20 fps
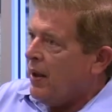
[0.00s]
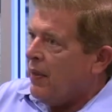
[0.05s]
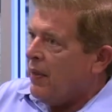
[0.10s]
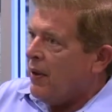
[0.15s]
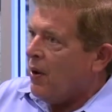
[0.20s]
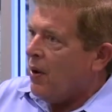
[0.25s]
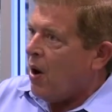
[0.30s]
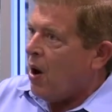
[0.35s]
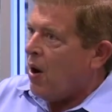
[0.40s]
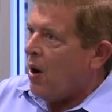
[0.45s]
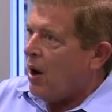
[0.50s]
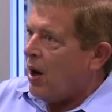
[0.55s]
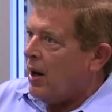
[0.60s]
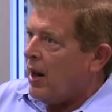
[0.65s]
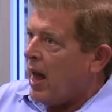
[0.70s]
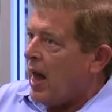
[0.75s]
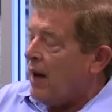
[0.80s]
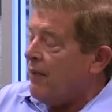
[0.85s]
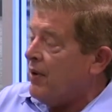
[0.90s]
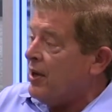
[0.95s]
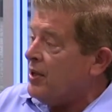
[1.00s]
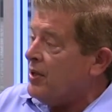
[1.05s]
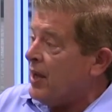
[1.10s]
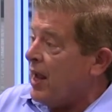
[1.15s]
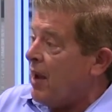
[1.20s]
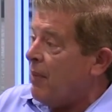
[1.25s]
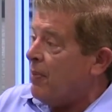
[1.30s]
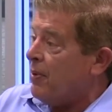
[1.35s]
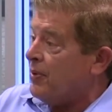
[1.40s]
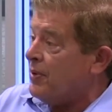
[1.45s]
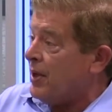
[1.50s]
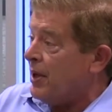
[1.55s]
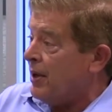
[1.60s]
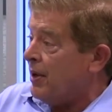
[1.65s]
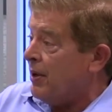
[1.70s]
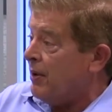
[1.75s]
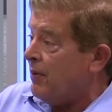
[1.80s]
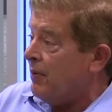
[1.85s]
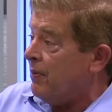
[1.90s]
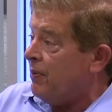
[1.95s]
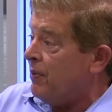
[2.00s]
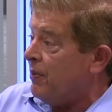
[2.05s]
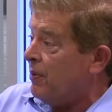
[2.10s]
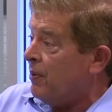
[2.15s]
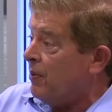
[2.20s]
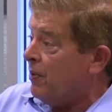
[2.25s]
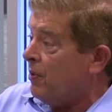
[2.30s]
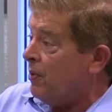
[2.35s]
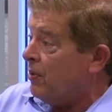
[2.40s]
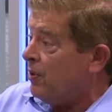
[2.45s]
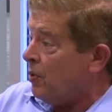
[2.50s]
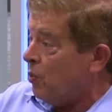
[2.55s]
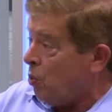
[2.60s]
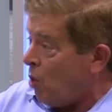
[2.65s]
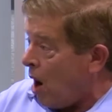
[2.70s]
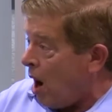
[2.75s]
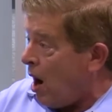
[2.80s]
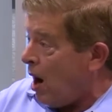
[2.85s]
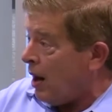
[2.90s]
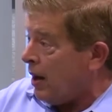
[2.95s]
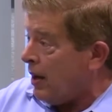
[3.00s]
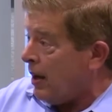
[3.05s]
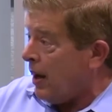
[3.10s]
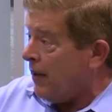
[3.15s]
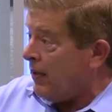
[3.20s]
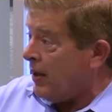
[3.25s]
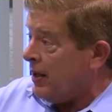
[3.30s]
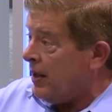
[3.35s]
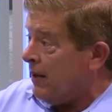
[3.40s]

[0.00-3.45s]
there are a lot of examples of the rock and the